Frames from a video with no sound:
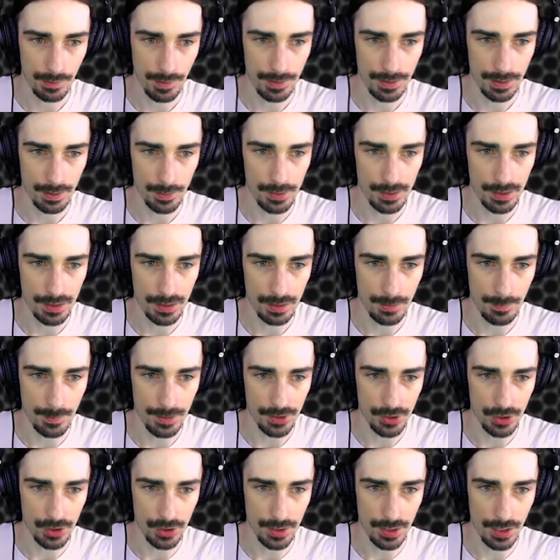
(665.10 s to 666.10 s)
All right, now we just have to
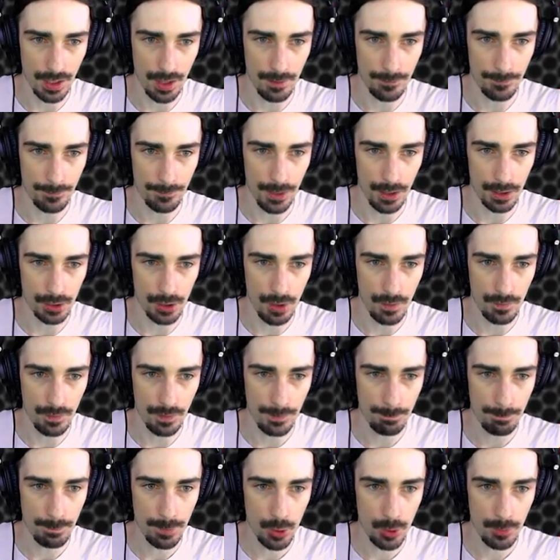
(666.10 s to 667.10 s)
make sure that they all fall
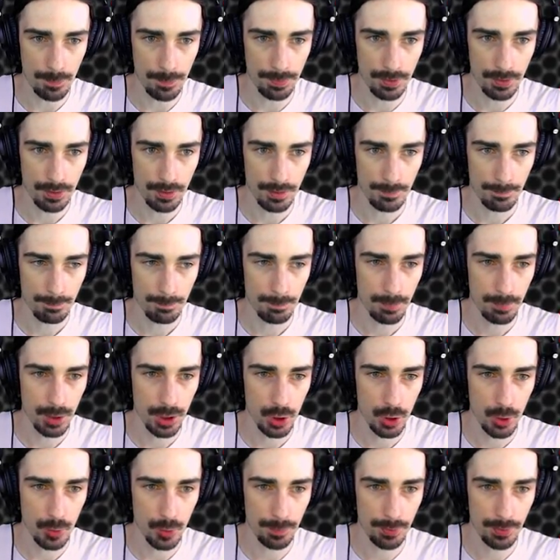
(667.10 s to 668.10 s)
over. Bloop,
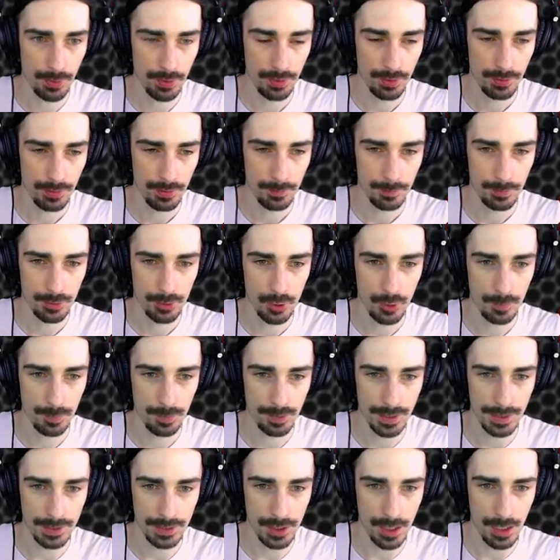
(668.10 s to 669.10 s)
bloop, bloop,
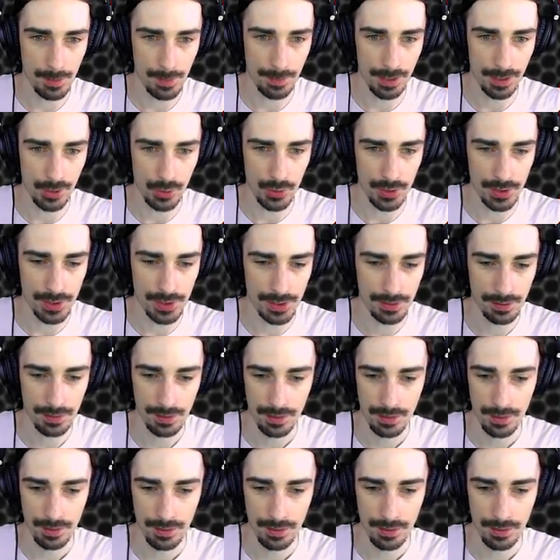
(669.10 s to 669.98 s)
like dominoes.